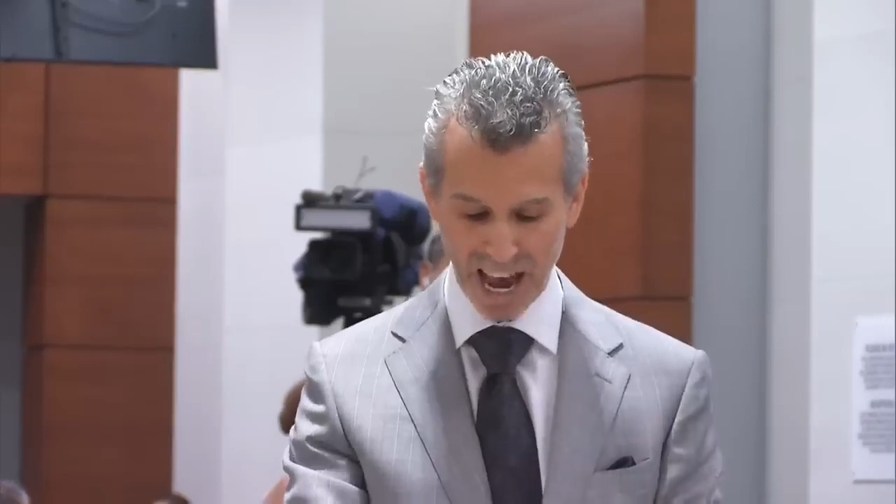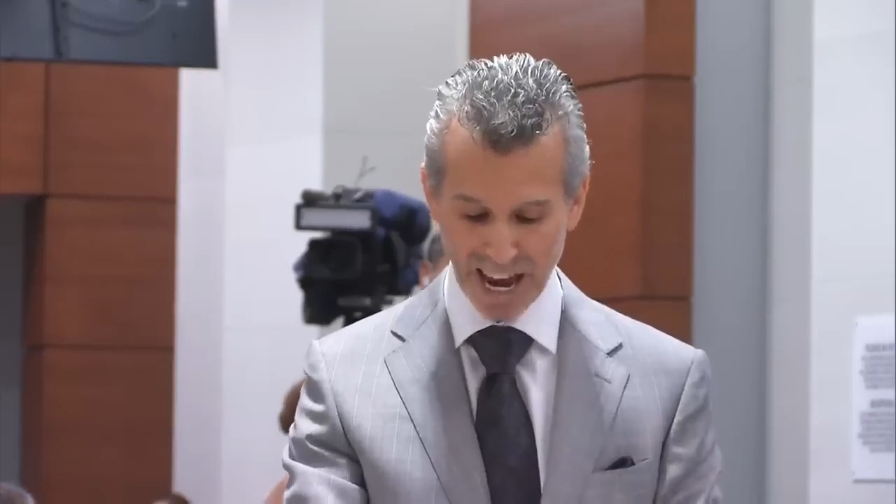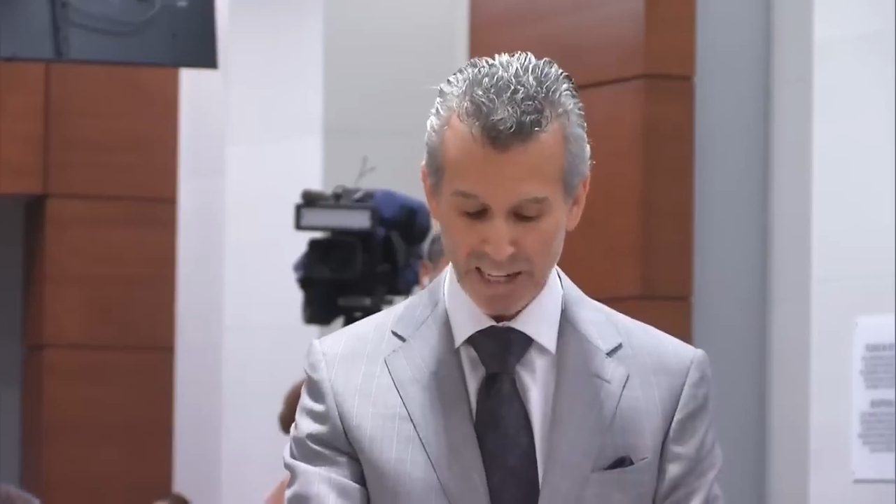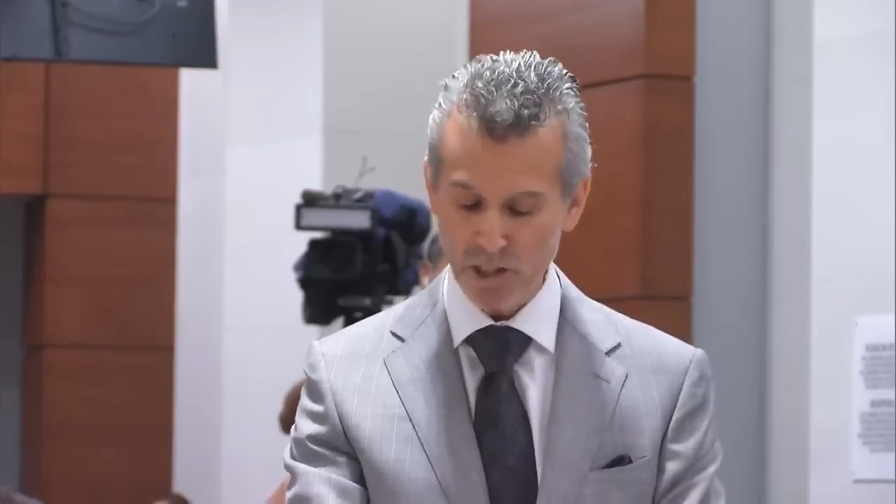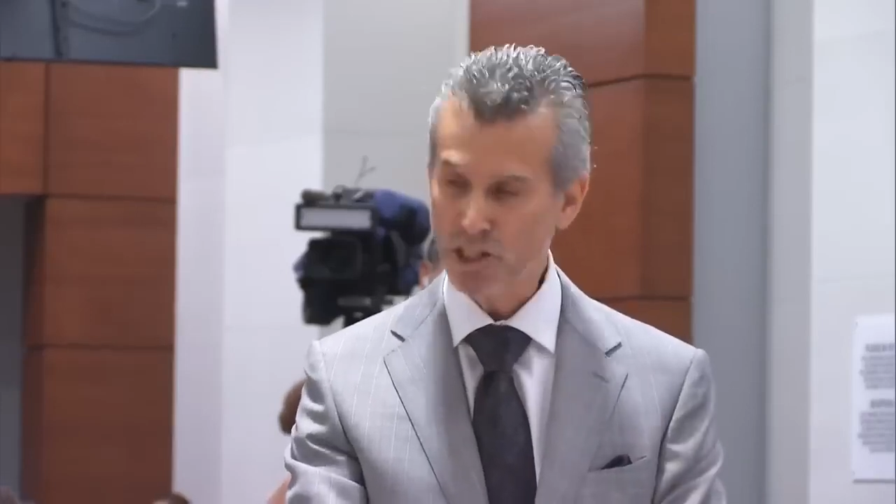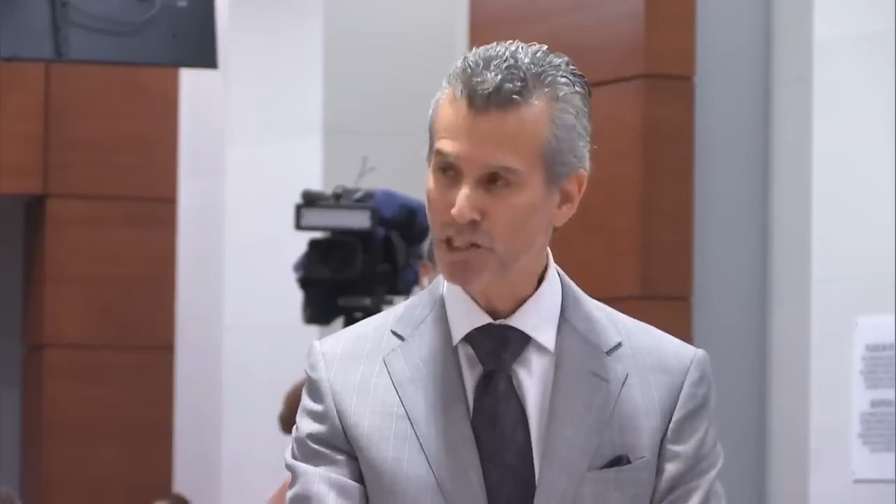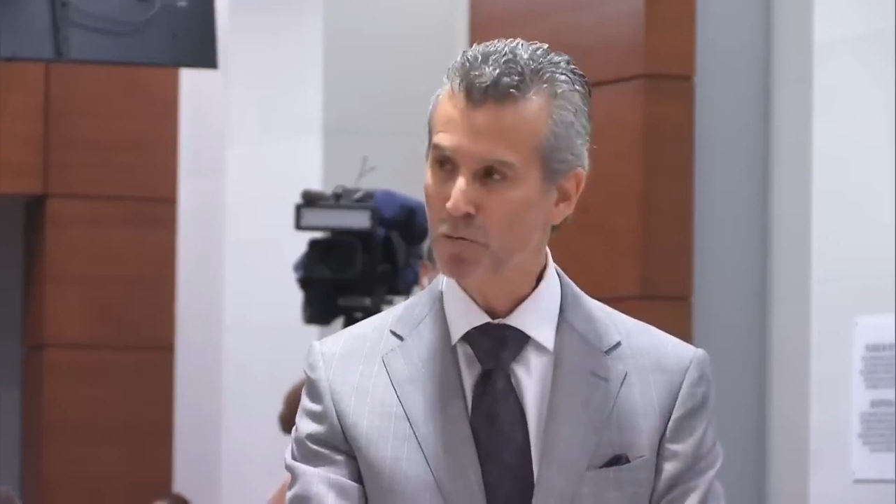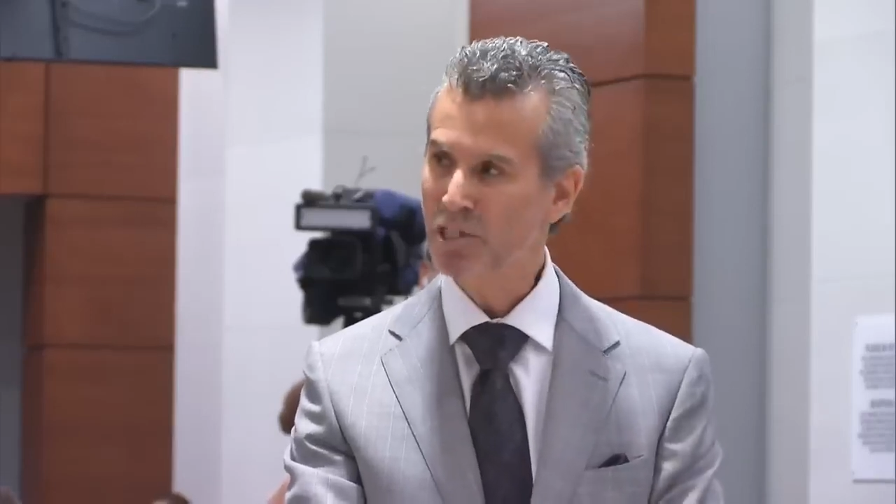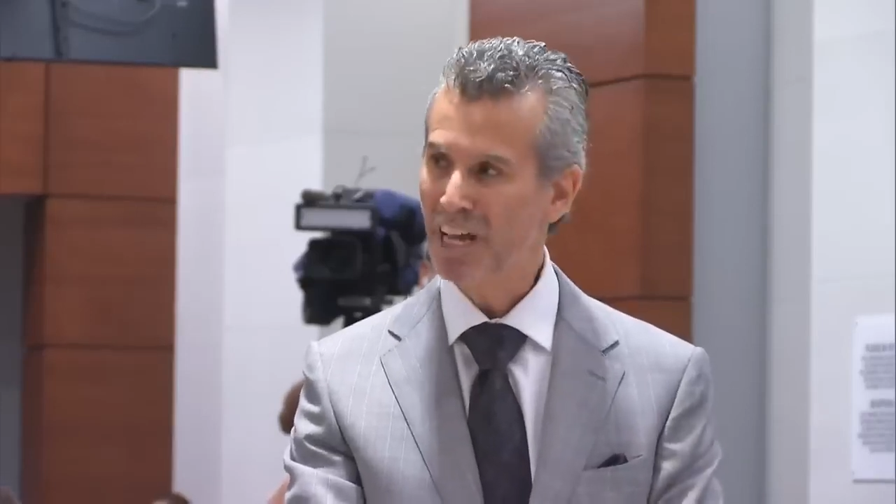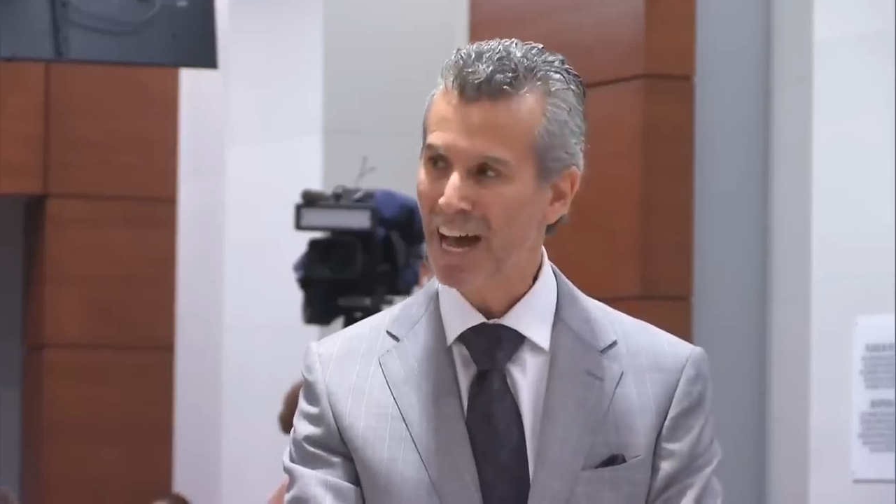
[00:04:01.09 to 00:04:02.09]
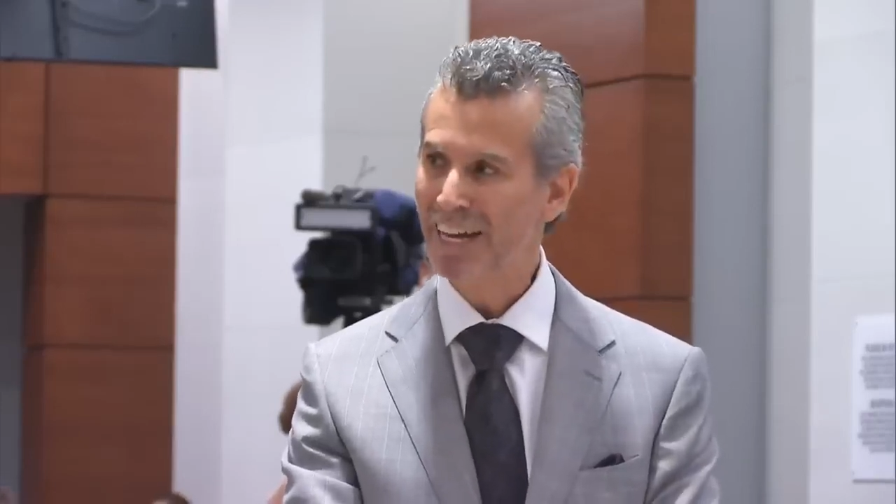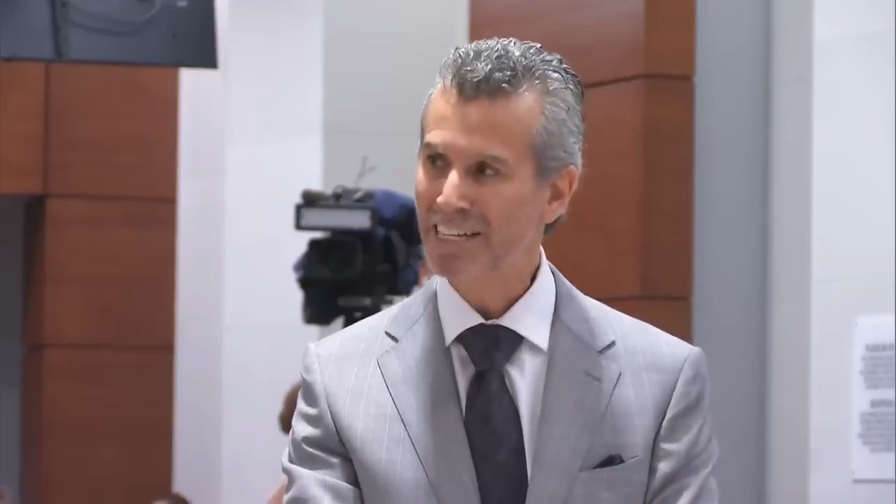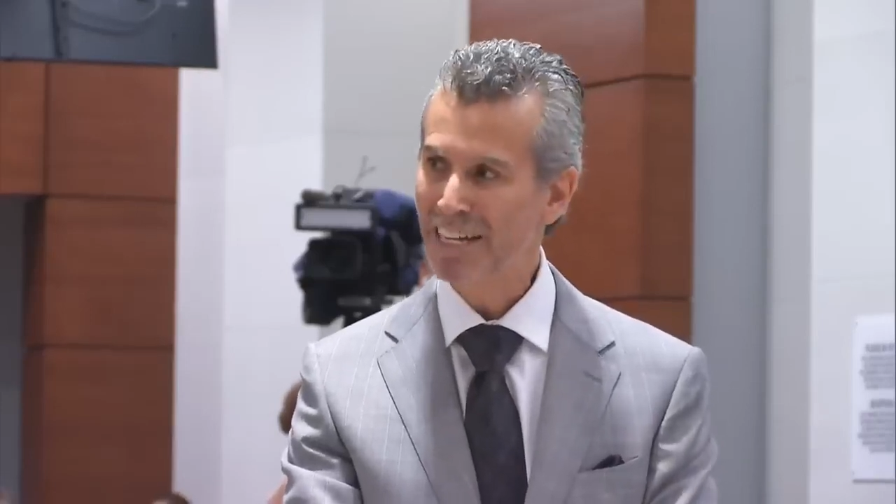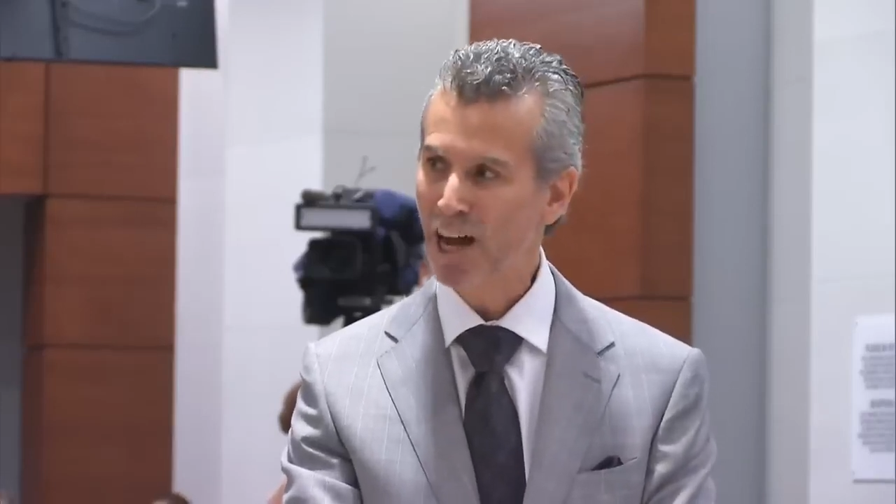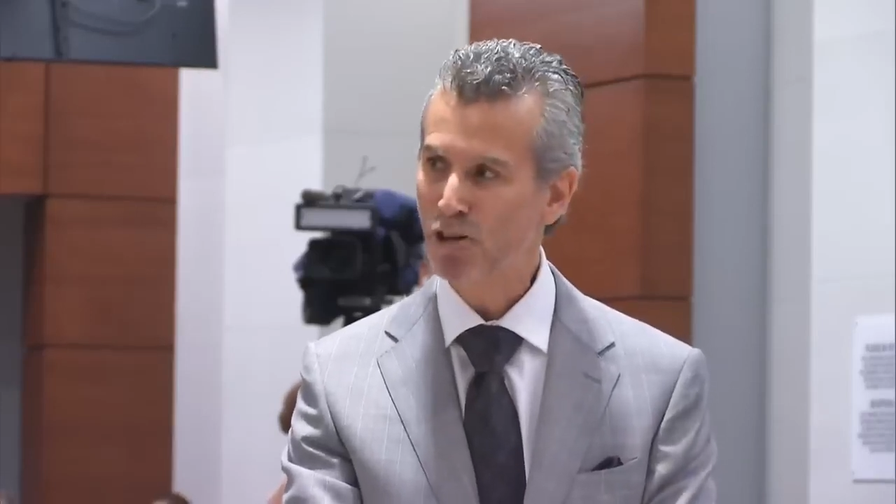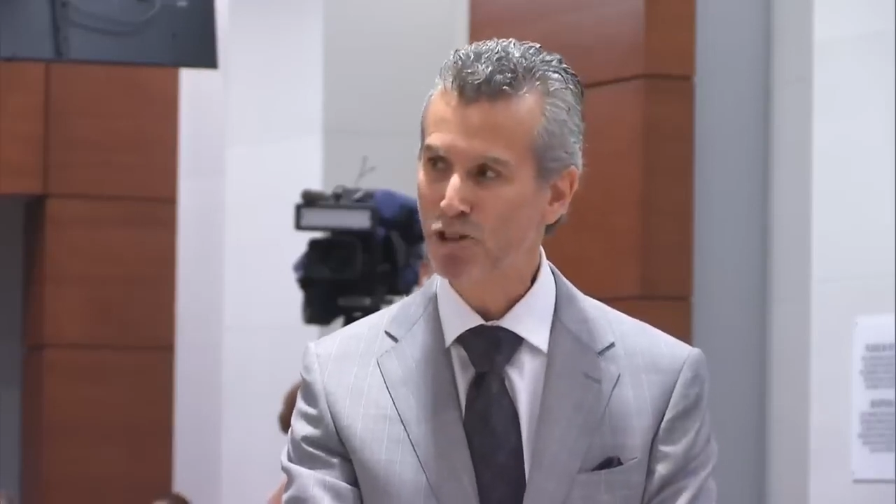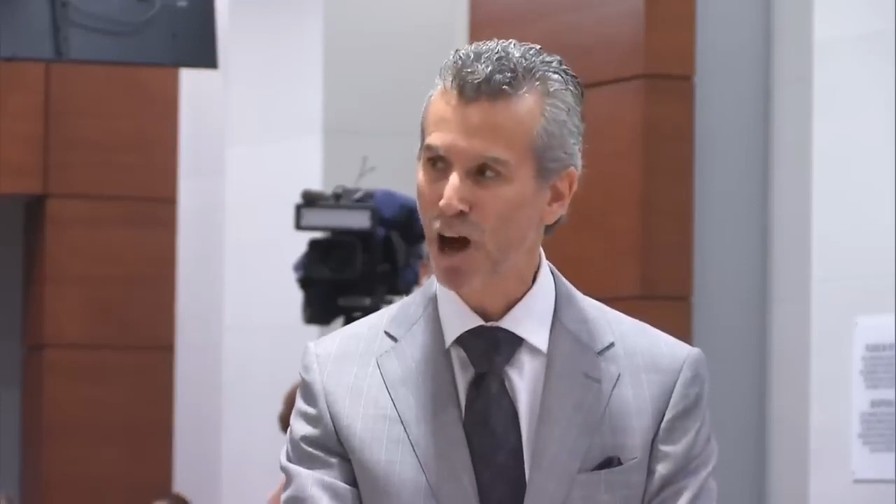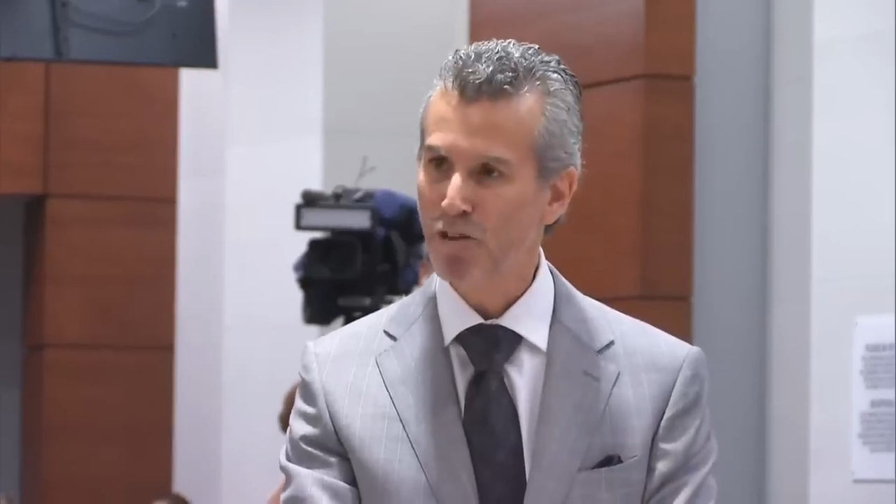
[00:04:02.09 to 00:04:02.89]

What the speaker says: Henderson was at his house